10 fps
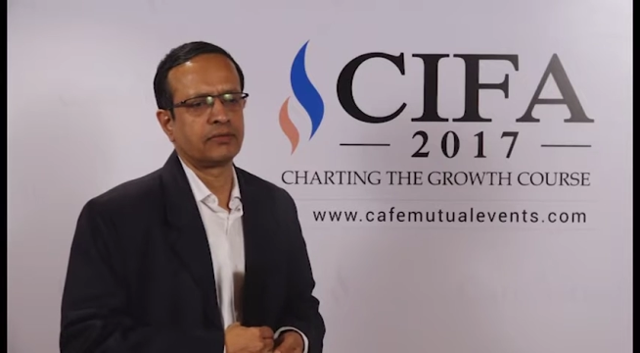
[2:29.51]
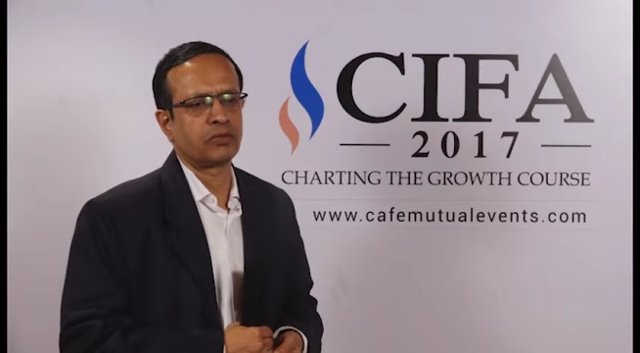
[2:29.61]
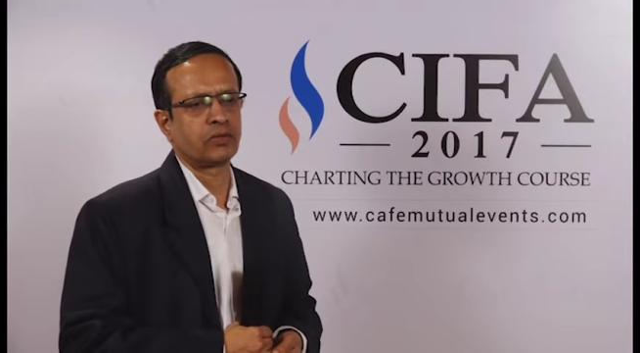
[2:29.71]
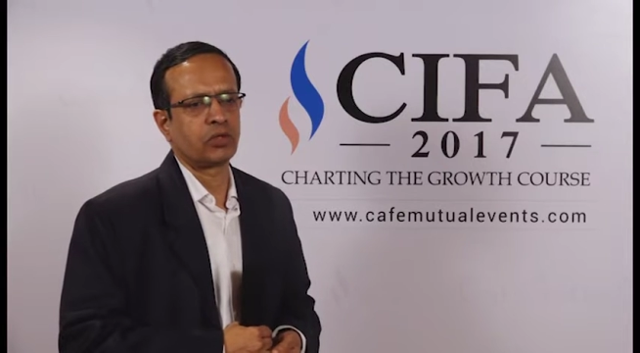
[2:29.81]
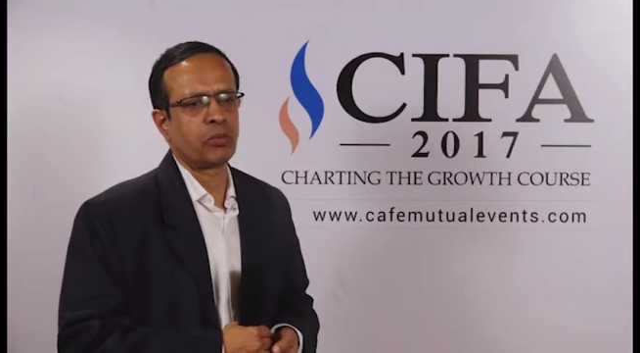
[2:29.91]
you
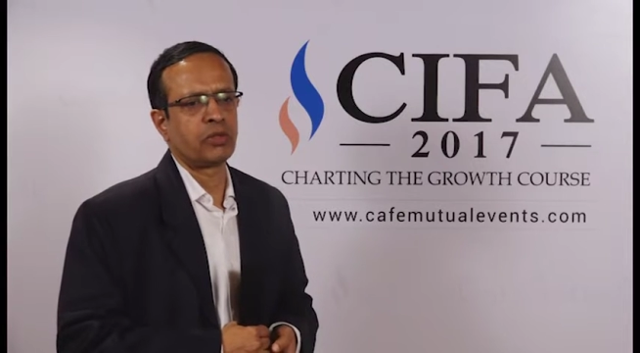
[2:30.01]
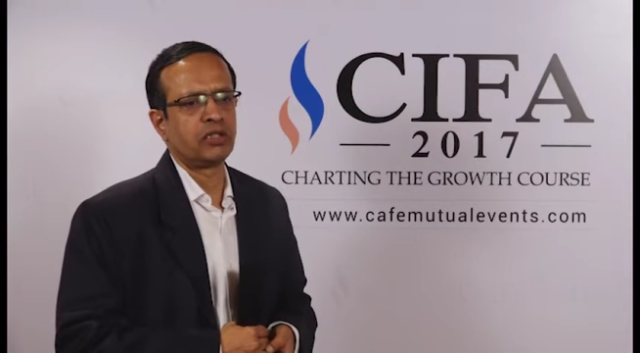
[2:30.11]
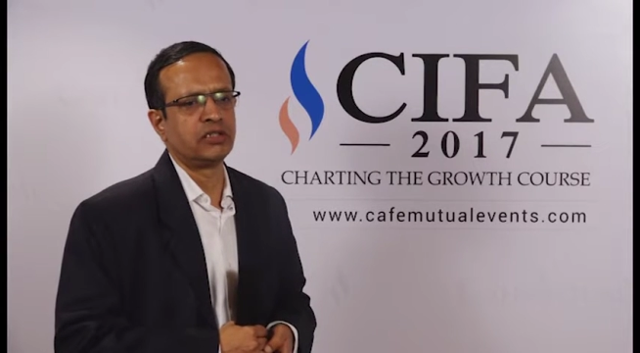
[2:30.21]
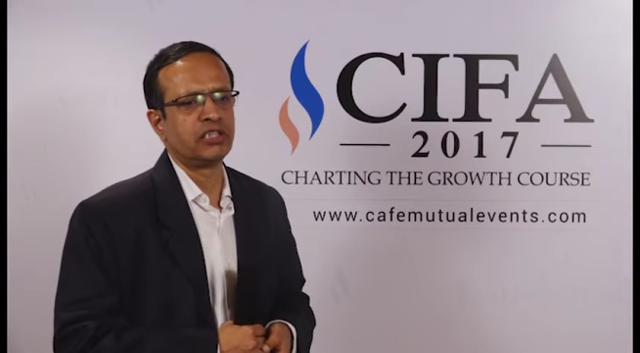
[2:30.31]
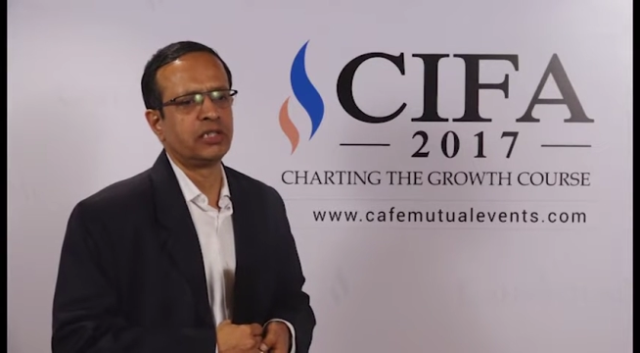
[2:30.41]
know nominal
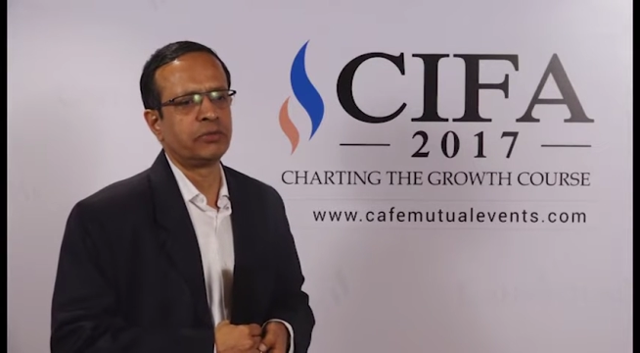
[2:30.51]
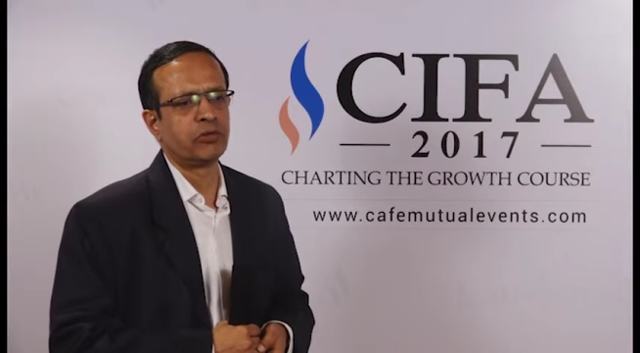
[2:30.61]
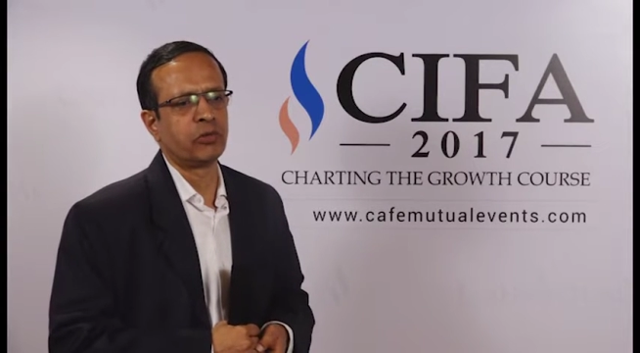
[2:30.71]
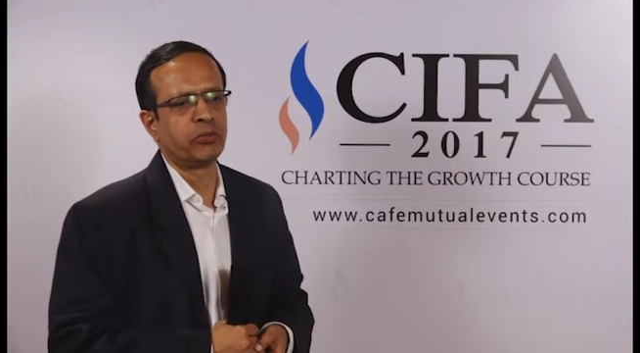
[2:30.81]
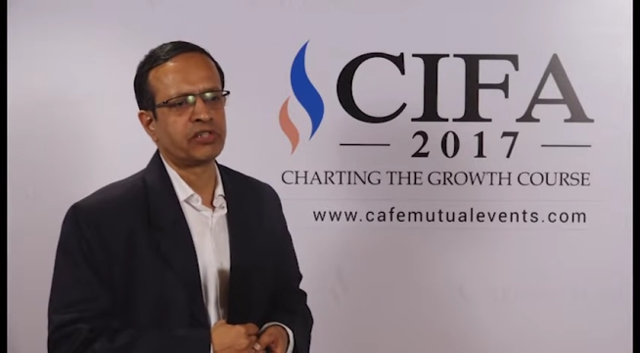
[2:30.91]

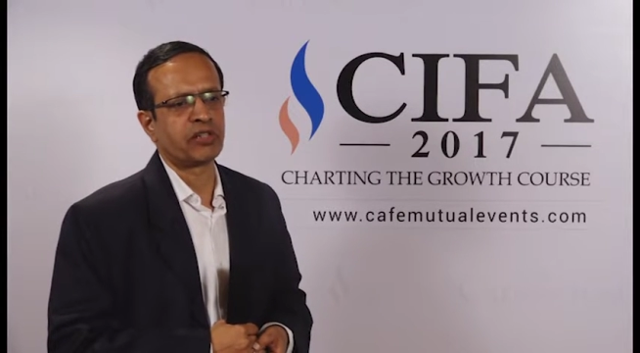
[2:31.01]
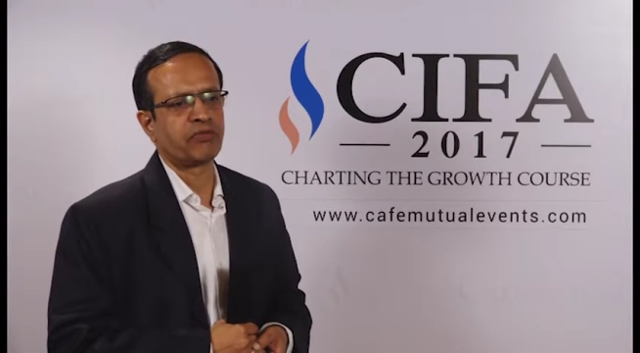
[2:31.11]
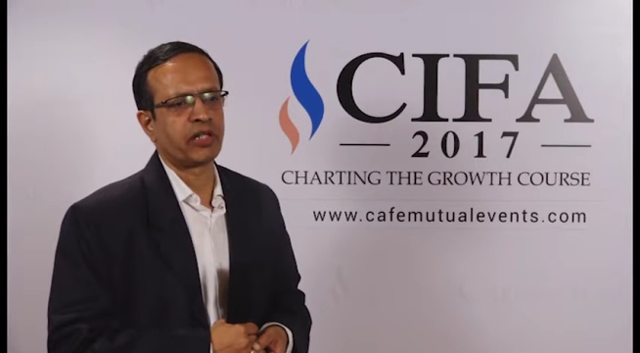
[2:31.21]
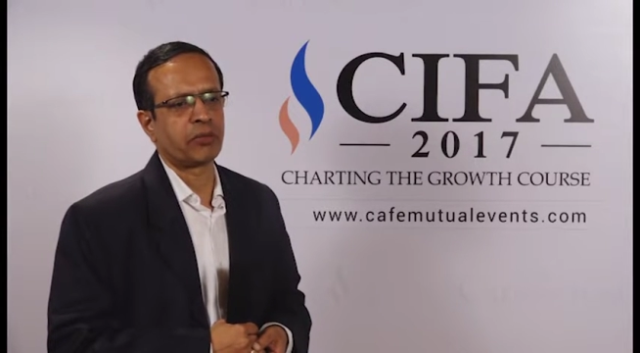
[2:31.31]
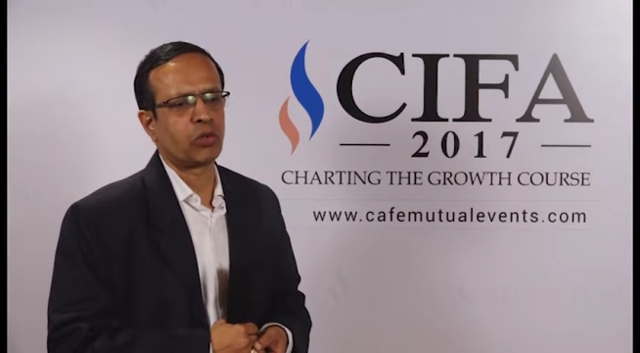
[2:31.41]
GDP will be
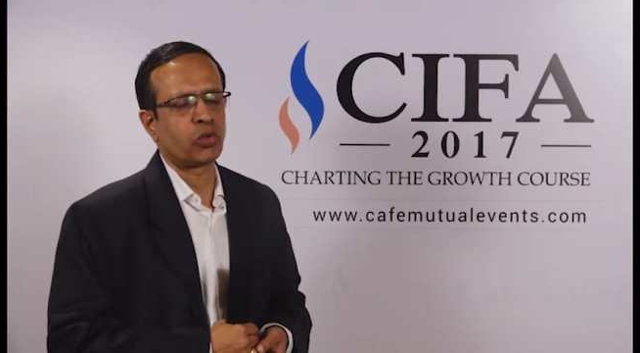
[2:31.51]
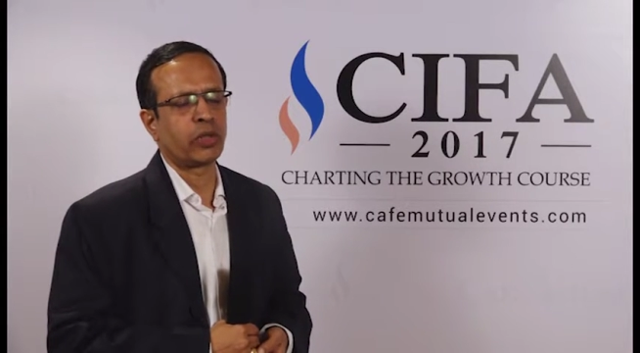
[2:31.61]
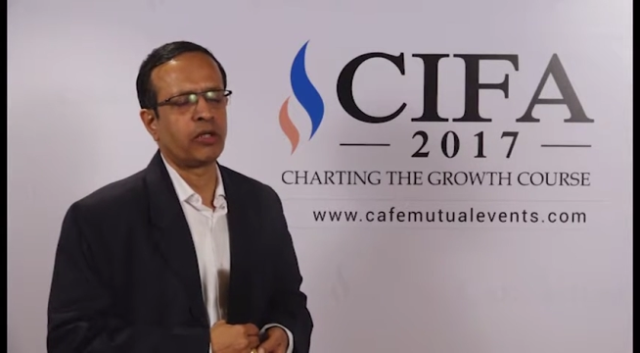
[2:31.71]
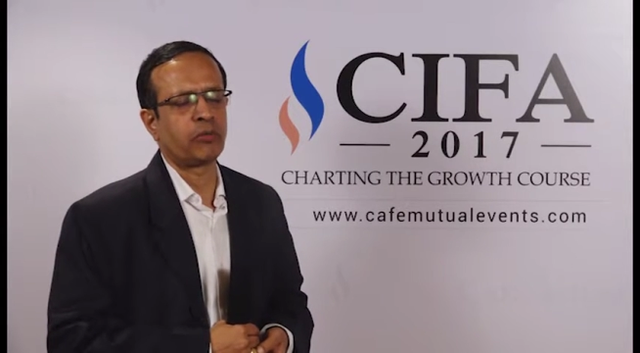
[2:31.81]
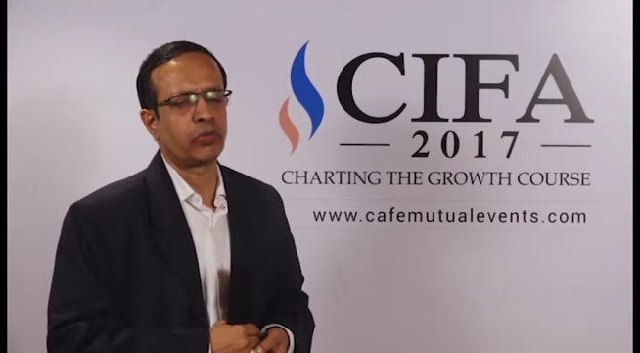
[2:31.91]
somewhere about
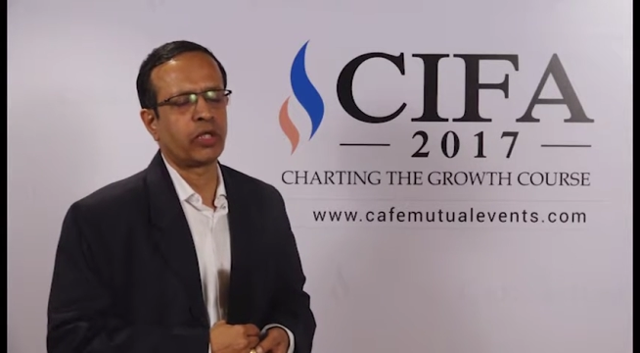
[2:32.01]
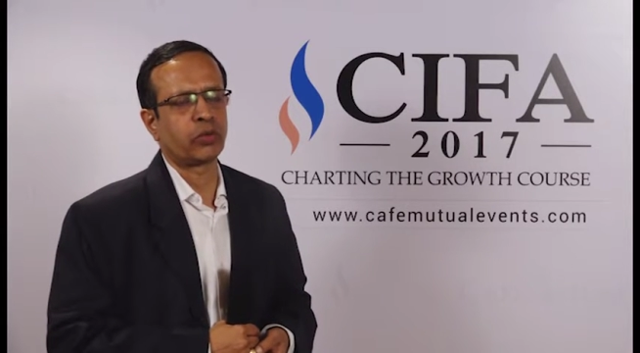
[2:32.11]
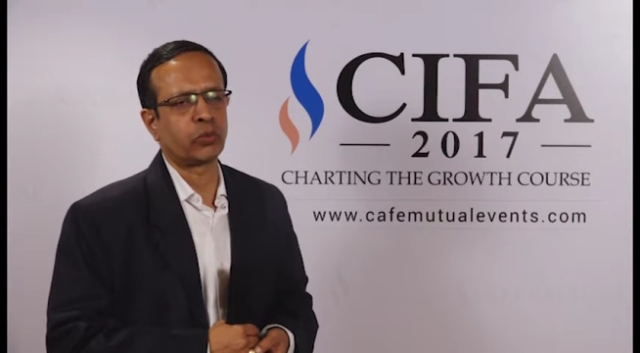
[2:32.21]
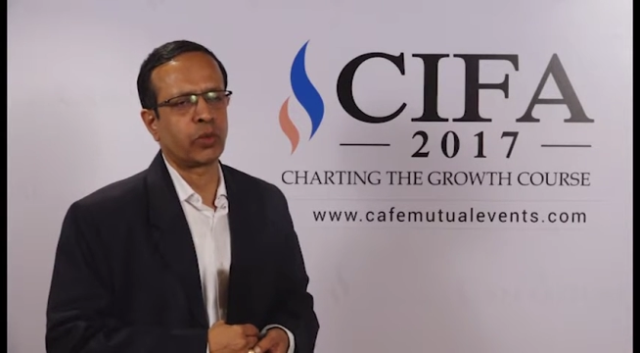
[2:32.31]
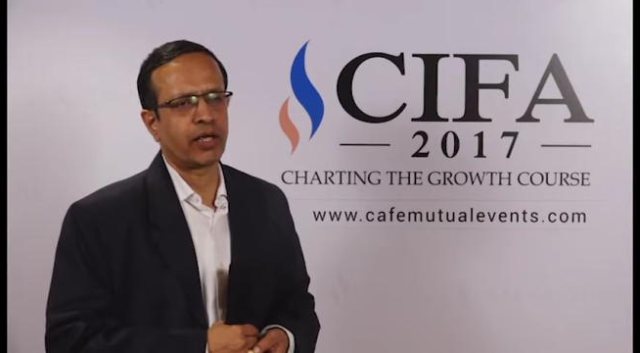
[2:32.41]
12, 12
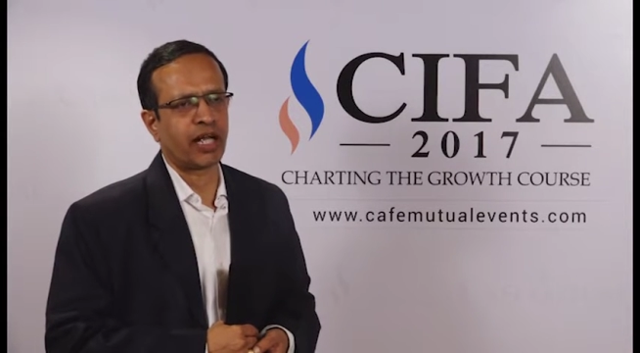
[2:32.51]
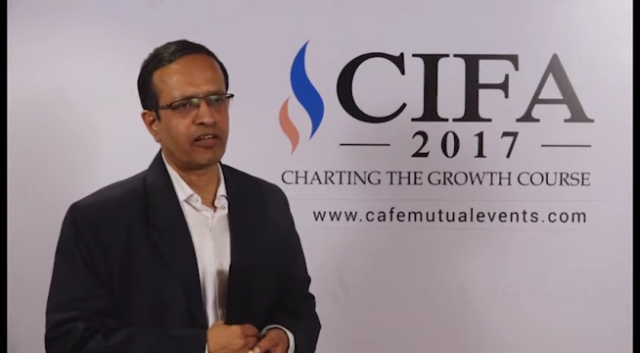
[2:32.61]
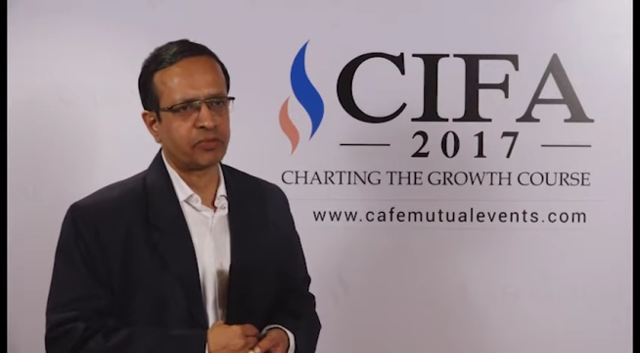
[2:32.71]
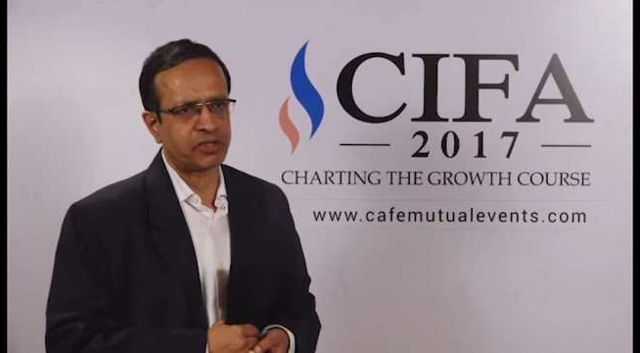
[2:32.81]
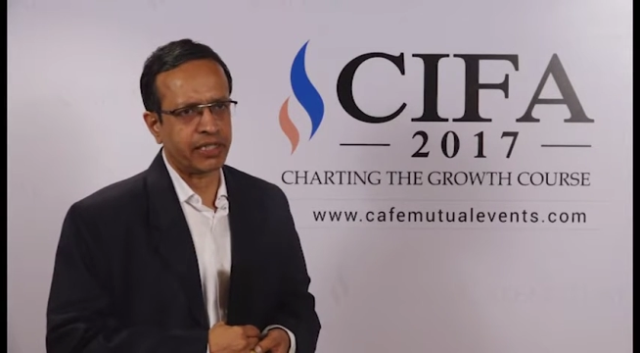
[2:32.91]
to twelve and a
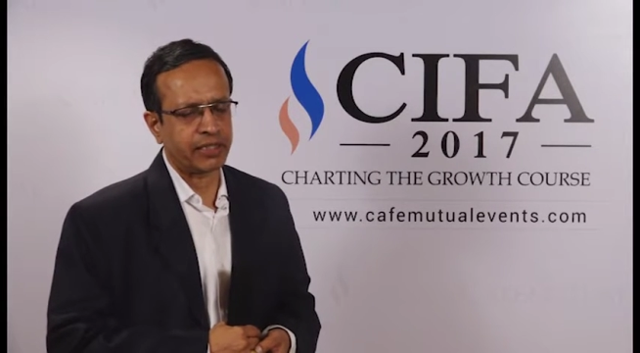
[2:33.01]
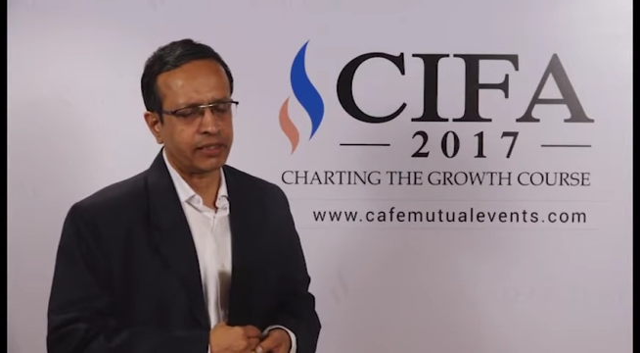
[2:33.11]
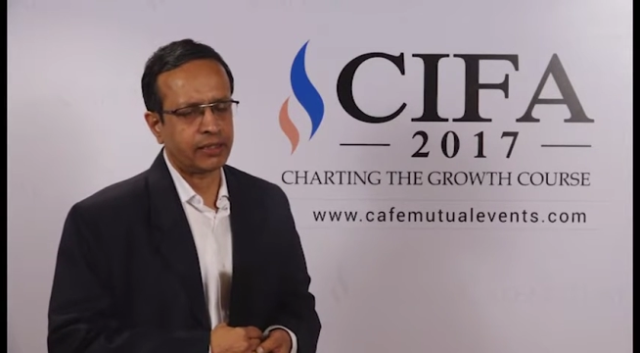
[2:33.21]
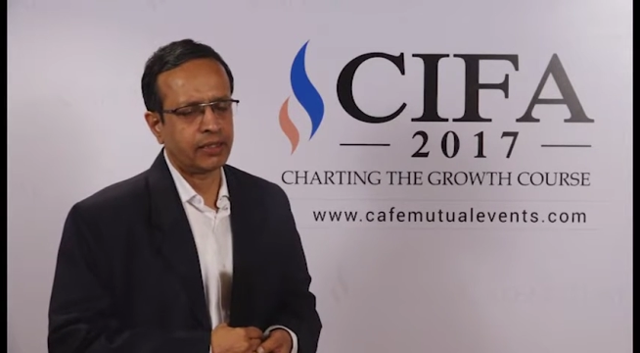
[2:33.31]
half percent